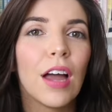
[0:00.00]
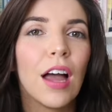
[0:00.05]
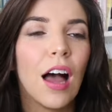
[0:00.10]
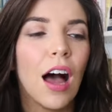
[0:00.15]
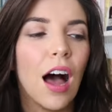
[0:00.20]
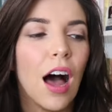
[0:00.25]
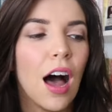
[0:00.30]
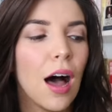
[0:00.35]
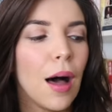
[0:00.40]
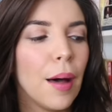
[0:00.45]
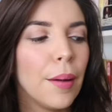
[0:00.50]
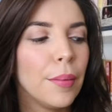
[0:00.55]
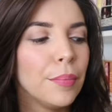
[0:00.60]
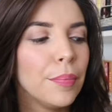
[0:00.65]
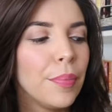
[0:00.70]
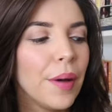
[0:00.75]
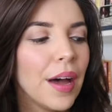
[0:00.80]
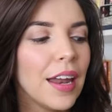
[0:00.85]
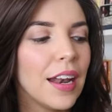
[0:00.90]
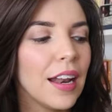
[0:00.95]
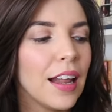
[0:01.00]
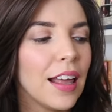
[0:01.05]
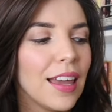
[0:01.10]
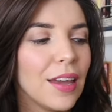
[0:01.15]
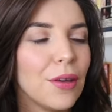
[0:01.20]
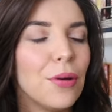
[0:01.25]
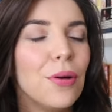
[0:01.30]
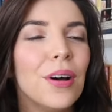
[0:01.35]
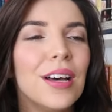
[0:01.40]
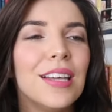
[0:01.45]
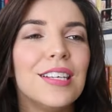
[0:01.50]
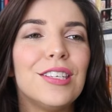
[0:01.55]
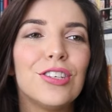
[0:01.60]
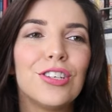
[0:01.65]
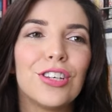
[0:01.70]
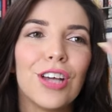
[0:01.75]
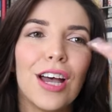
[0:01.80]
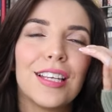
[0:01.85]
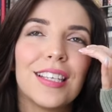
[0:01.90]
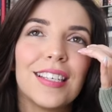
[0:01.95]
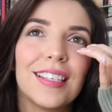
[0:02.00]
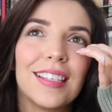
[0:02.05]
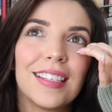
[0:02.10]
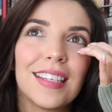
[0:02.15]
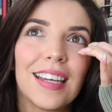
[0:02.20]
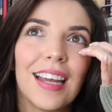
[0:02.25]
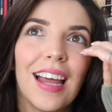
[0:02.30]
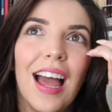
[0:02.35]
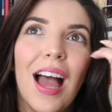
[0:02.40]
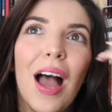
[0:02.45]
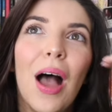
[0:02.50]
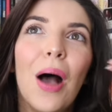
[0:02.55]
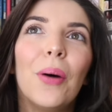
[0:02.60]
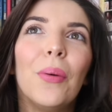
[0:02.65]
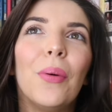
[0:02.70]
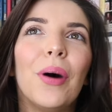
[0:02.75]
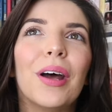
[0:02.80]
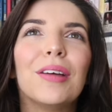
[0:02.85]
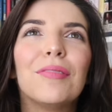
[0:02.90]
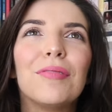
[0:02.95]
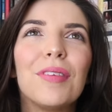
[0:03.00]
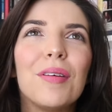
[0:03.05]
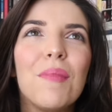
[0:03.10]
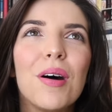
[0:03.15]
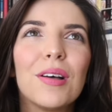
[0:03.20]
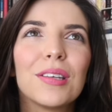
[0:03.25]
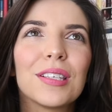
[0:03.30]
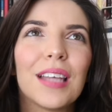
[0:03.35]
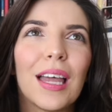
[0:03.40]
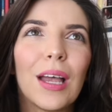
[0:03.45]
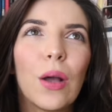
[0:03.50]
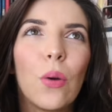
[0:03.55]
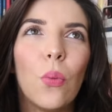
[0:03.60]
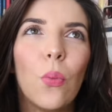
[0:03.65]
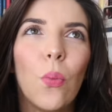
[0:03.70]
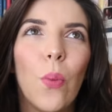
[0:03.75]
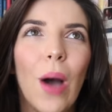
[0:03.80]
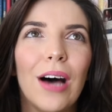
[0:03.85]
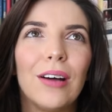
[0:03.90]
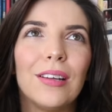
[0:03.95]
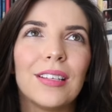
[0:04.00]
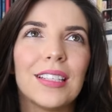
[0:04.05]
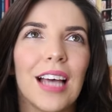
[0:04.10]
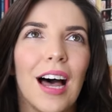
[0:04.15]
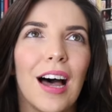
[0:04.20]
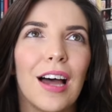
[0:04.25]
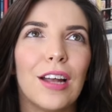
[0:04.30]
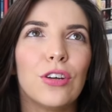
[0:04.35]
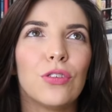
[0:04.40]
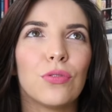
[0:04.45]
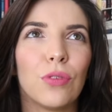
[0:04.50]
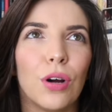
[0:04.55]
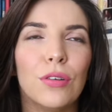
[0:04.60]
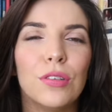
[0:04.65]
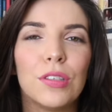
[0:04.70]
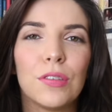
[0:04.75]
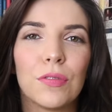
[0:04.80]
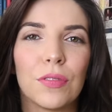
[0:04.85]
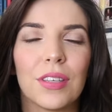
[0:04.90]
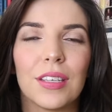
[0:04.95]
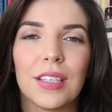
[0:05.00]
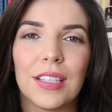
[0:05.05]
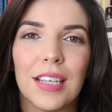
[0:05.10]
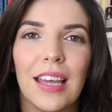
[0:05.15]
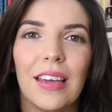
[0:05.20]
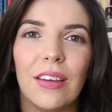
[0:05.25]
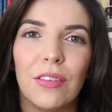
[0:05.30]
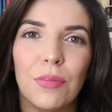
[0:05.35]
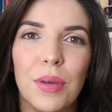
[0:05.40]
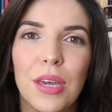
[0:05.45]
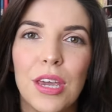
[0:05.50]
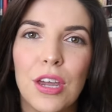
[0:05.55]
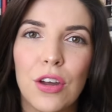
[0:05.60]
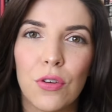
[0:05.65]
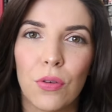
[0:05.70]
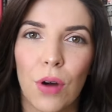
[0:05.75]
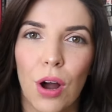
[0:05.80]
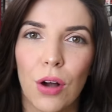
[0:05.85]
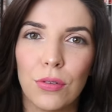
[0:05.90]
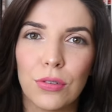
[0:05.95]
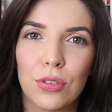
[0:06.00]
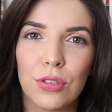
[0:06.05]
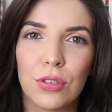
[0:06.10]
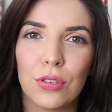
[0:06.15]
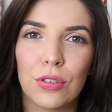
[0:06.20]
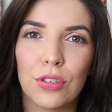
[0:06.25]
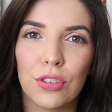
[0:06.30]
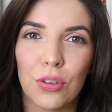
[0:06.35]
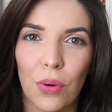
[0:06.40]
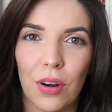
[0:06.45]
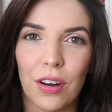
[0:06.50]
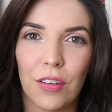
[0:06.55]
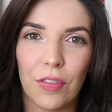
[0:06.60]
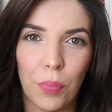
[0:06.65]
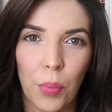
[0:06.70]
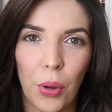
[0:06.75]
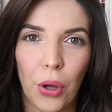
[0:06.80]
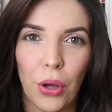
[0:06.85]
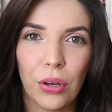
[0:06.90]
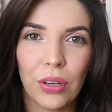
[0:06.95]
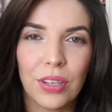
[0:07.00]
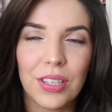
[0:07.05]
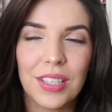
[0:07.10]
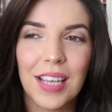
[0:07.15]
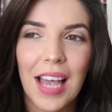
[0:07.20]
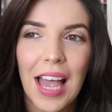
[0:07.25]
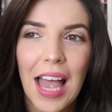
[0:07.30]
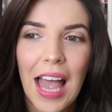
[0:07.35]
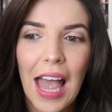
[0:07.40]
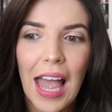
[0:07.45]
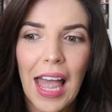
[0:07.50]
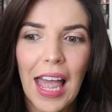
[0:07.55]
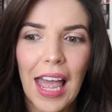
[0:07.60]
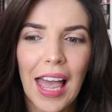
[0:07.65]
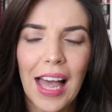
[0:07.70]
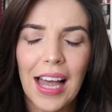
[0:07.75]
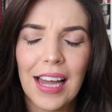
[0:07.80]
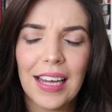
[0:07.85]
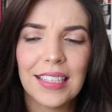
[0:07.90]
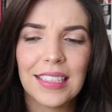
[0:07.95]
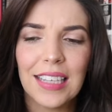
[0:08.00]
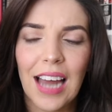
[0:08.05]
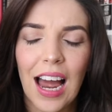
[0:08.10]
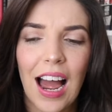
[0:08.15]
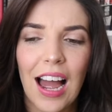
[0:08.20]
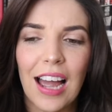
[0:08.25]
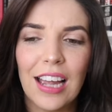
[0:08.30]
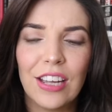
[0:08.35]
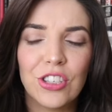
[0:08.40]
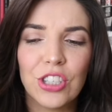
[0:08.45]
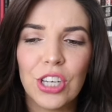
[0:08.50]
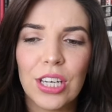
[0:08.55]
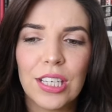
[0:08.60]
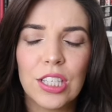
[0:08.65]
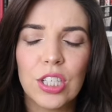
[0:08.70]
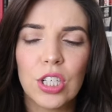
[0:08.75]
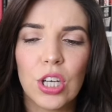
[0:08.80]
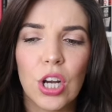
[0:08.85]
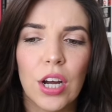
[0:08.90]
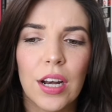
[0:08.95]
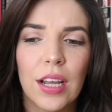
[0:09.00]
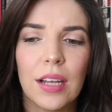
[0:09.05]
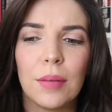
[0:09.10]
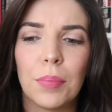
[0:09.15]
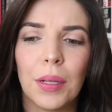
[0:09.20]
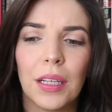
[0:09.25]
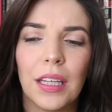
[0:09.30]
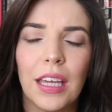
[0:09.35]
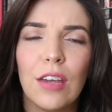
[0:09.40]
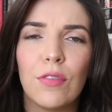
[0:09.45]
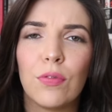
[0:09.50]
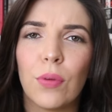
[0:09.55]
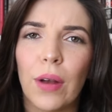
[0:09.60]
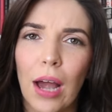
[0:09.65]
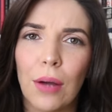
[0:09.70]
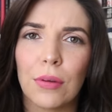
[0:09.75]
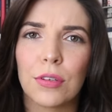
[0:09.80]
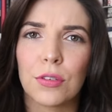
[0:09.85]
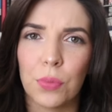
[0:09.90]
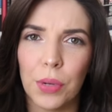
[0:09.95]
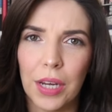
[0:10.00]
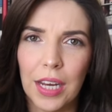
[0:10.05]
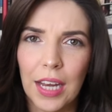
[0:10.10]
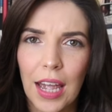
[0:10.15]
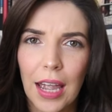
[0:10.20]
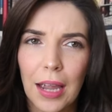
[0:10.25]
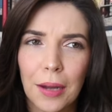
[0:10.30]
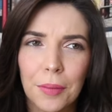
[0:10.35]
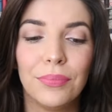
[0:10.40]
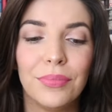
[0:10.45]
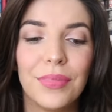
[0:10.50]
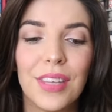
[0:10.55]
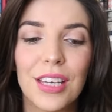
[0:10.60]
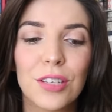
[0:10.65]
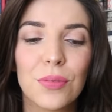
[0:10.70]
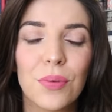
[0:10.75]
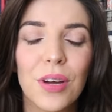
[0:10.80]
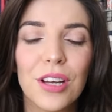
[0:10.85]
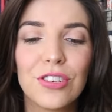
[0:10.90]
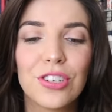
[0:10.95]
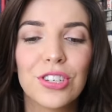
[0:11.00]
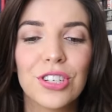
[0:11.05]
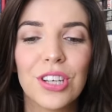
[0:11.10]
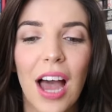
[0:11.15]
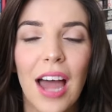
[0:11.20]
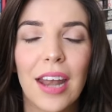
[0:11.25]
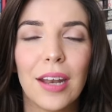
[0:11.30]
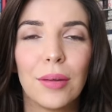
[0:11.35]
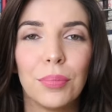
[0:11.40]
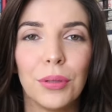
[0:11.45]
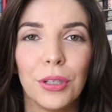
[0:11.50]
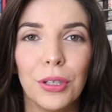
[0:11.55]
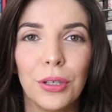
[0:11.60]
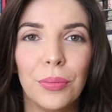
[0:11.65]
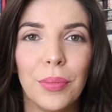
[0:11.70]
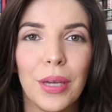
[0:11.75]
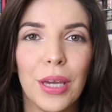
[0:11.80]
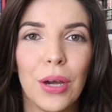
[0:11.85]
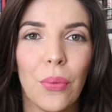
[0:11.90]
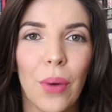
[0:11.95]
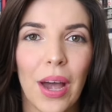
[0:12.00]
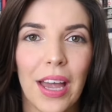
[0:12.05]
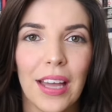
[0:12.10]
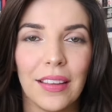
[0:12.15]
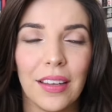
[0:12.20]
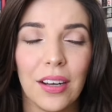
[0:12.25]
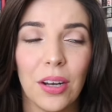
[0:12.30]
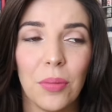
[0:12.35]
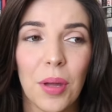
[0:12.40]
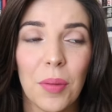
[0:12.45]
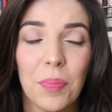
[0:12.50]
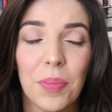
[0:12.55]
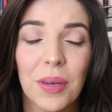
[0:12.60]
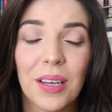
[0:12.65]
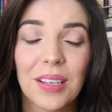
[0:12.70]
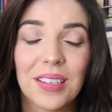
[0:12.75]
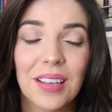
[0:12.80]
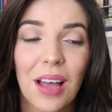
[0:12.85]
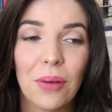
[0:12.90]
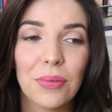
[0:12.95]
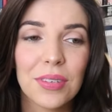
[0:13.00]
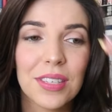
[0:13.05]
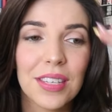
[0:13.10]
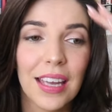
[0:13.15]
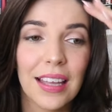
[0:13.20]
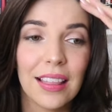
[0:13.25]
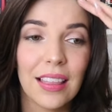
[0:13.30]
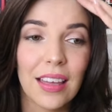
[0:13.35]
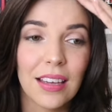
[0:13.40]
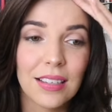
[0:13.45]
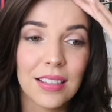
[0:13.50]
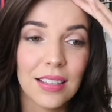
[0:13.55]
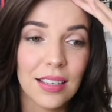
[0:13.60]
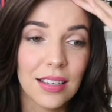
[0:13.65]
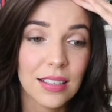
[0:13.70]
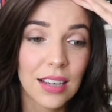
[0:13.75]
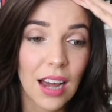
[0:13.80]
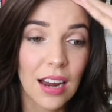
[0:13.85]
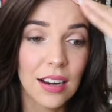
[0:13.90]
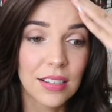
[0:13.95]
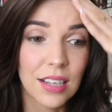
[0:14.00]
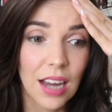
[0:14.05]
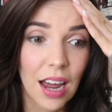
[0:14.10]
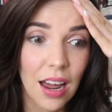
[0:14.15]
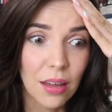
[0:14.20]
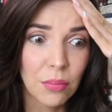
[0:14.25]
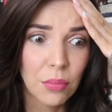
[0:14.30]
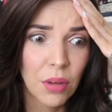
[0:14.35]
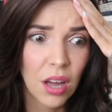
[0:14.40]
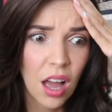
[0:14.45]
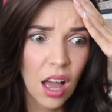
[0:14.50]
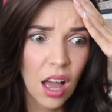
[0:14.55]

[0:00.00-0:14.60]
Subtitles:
but it was just one of the most, like, well-done, gross, for the sake of being gross sort of books, and I just couldn't believe what I was reading. This one just kind of blew me away a little bit because I was like this the entire time.